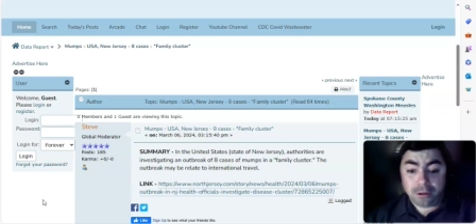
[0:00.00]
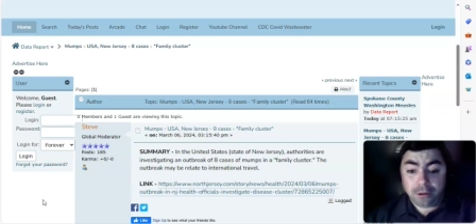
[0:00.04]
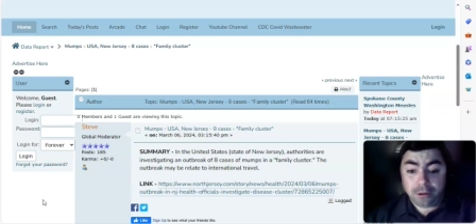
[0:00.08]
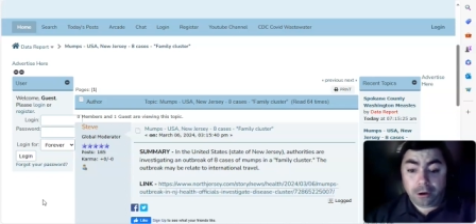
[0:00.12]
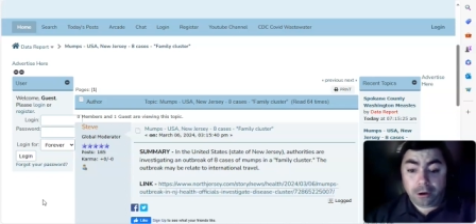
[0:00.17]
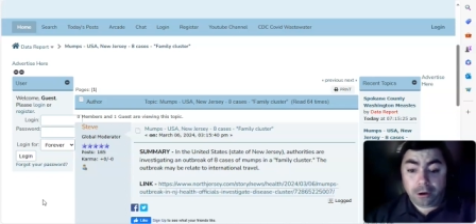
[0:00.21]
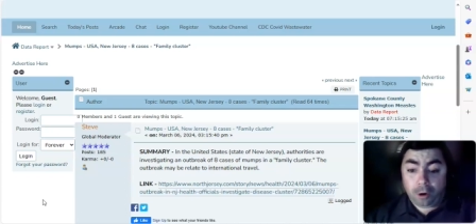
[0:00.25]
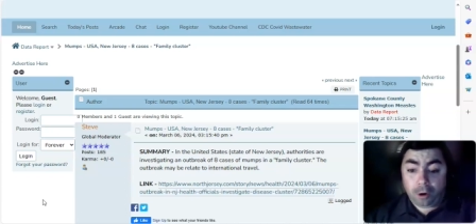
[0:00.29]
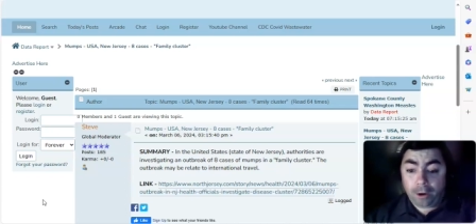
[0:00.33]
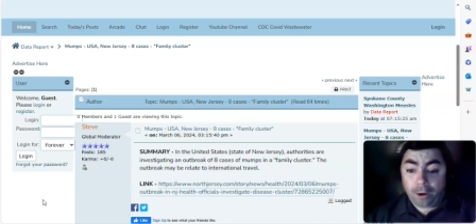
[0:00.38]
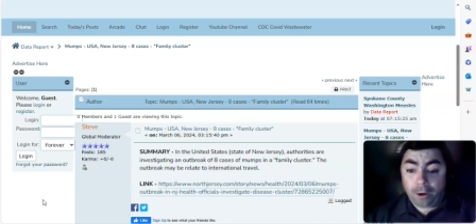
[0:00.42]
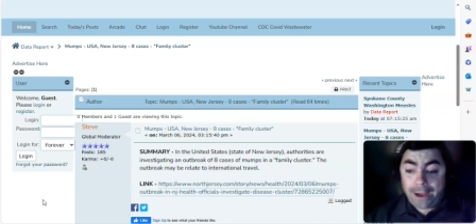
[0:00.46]

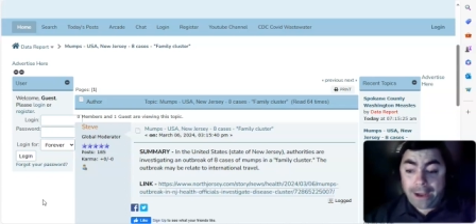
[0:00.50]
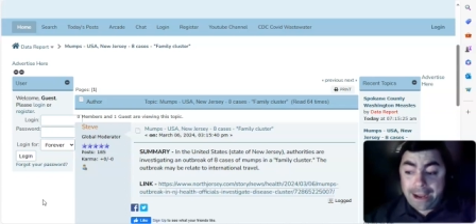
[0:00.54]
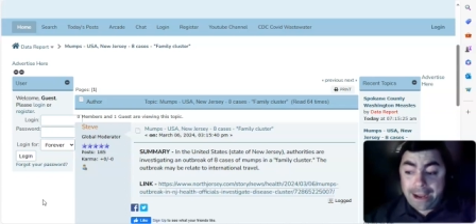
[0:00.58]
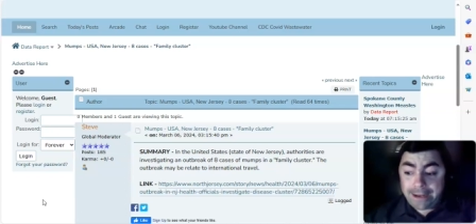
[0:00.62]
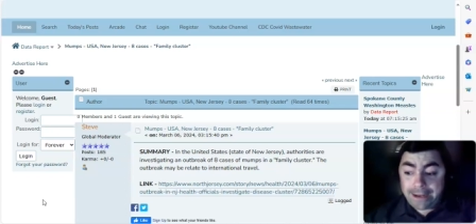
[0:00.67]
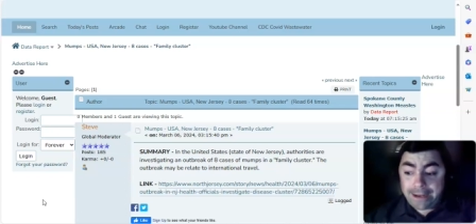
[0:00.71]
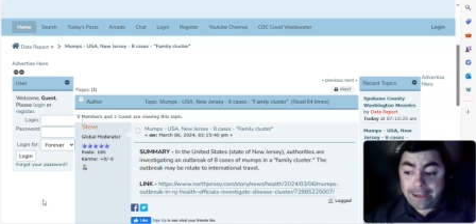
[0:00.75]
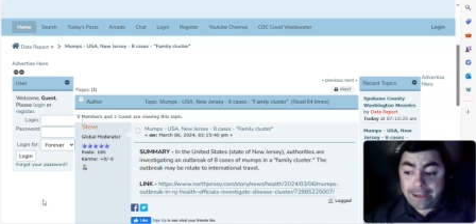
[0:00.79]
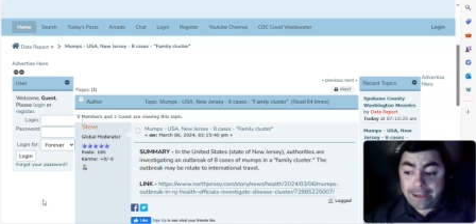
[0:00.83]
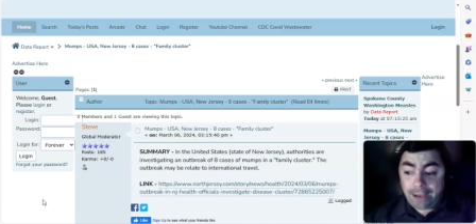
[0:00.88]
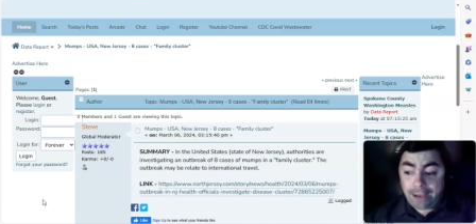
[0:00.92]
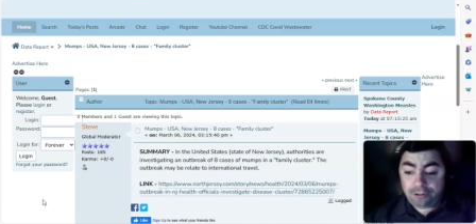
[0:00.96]
There are
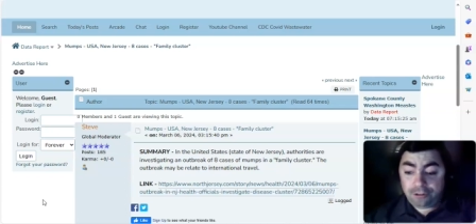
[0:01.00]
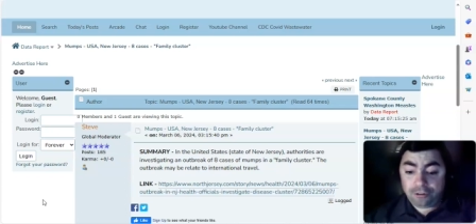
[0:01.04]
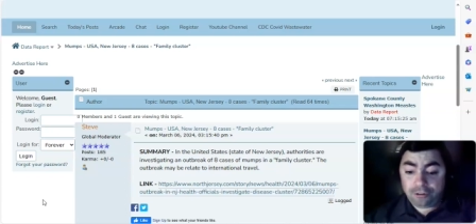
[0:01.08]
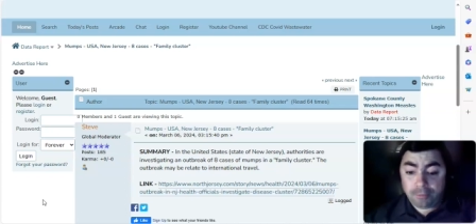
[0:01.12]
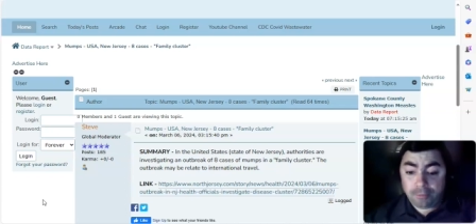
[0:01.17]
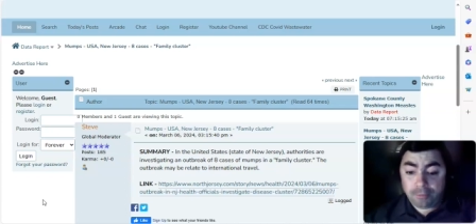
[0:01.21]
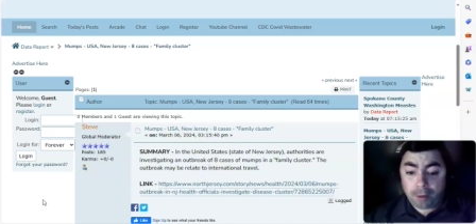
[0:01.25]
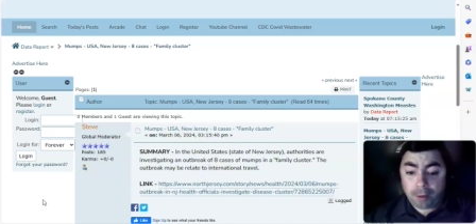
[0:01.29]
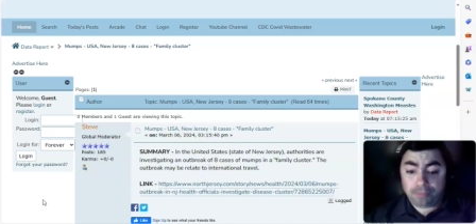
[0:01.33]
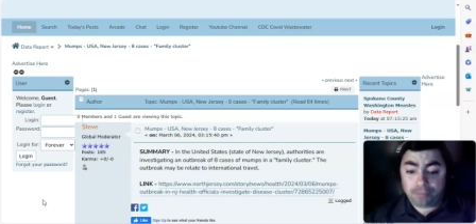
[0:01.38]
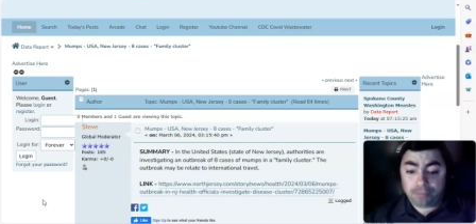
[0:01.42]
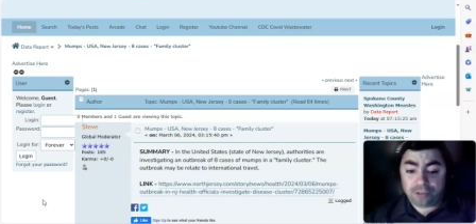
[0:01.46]
eight cases of
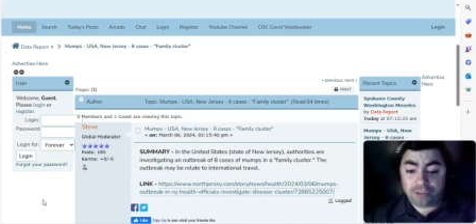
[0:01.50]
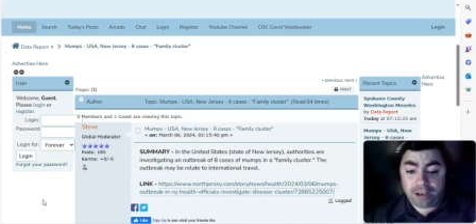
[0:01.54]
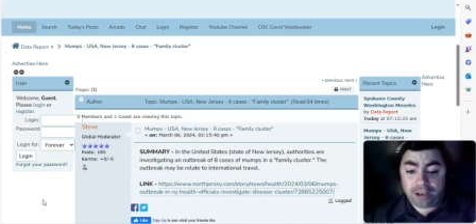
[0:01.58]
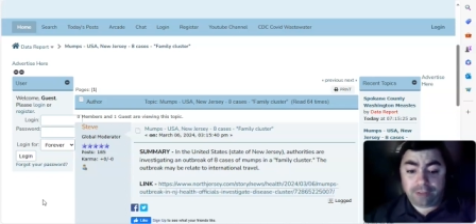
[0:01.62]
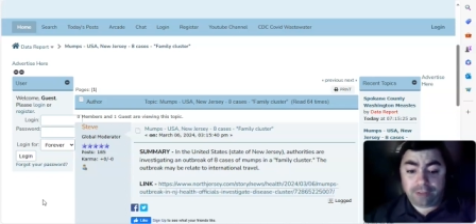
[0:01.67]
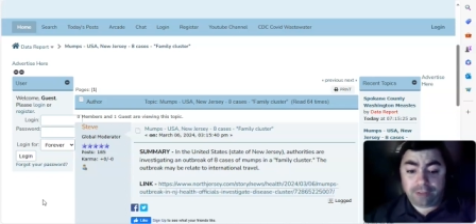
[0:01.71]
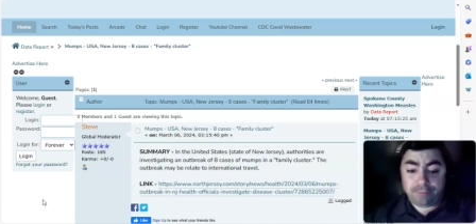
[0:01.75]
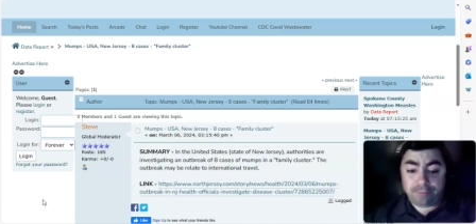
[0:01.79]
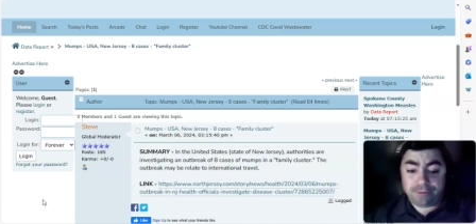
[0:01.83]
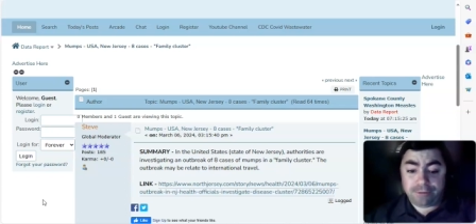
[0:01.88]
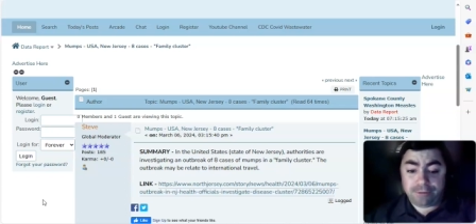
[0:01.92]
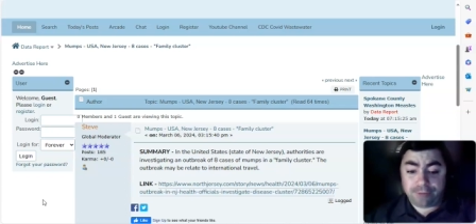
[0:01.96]
mumps that
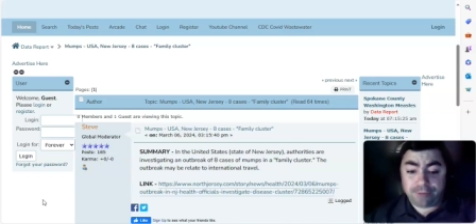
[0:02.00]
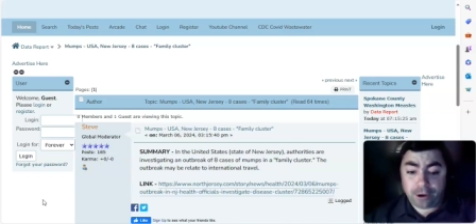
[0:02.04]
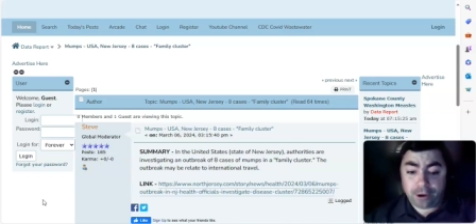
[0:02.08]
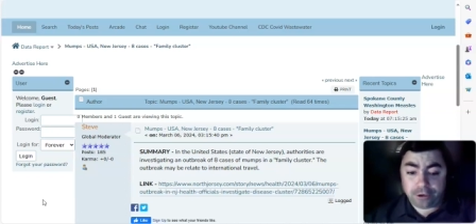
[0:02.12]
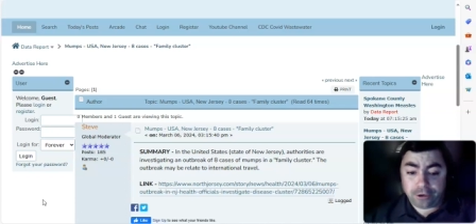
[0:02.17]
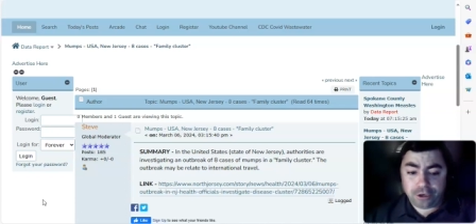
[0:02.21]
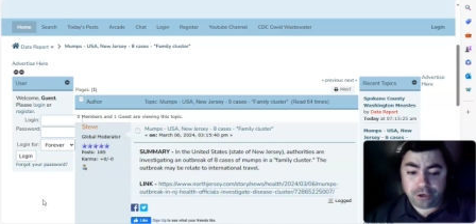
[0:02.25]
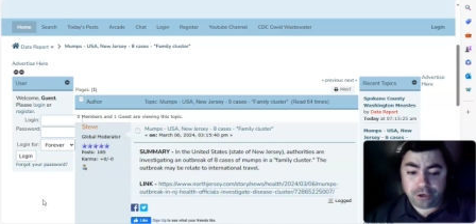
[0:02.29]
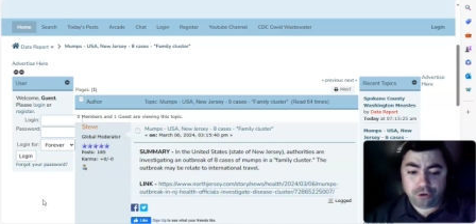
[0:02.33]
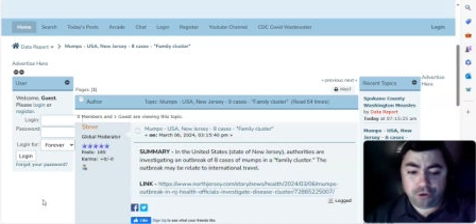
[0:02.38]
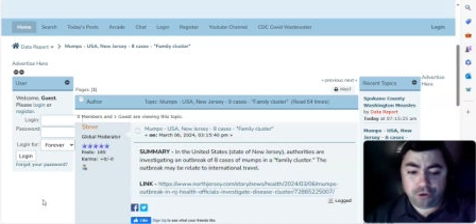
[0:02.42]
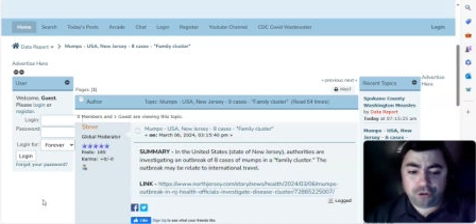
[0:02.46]
have been
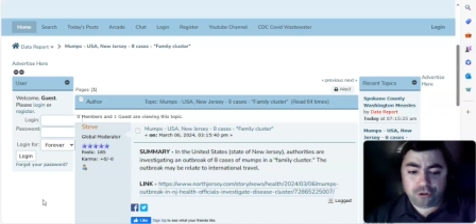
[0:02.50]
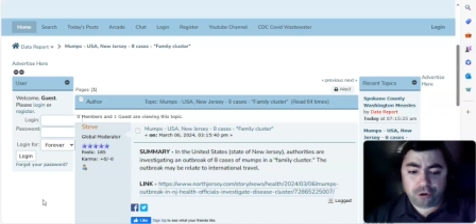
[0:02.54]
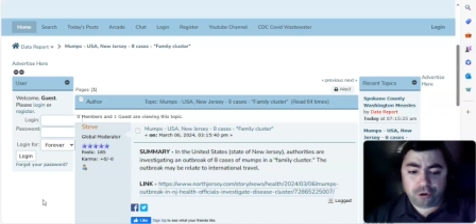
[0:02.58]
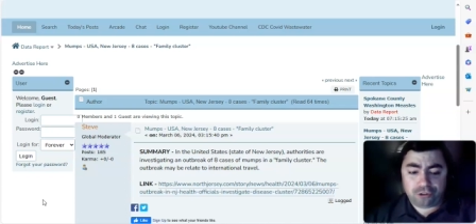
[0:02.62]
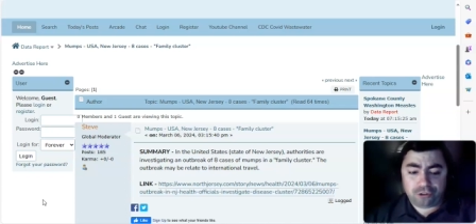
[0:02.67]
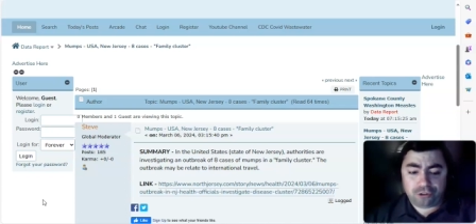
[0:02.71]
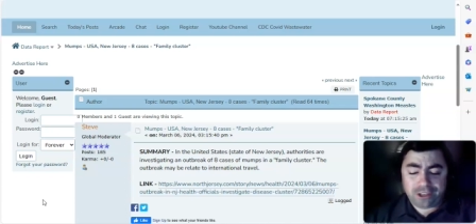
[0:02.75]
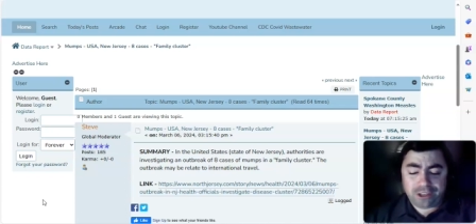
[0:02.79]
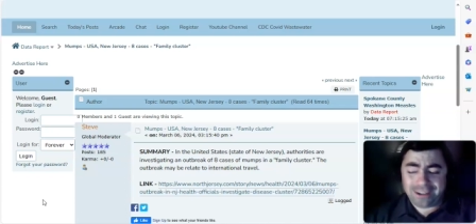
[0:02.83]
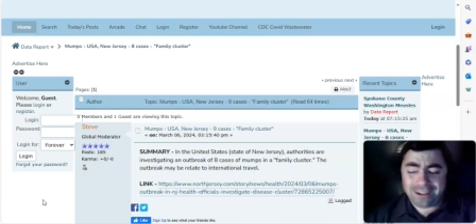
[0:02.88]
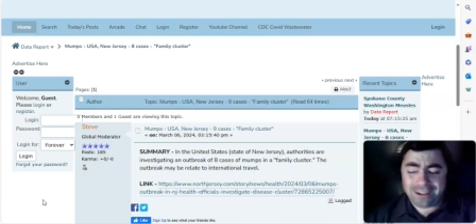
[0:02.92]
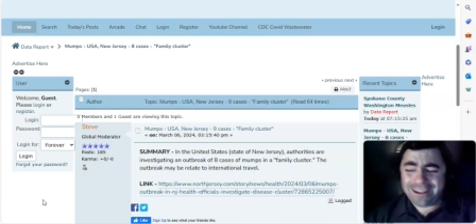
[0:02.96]
found in New
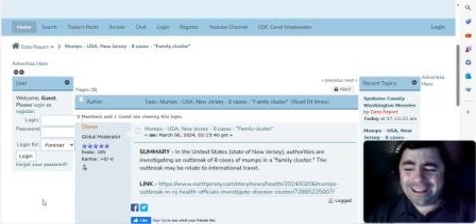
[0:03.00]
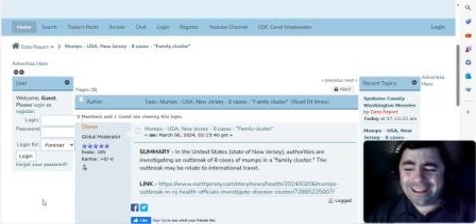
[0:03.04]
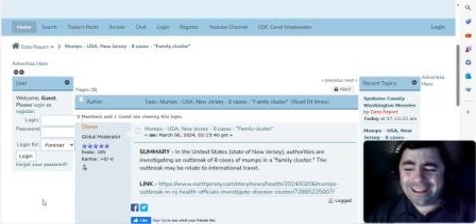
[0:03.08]
Jersey.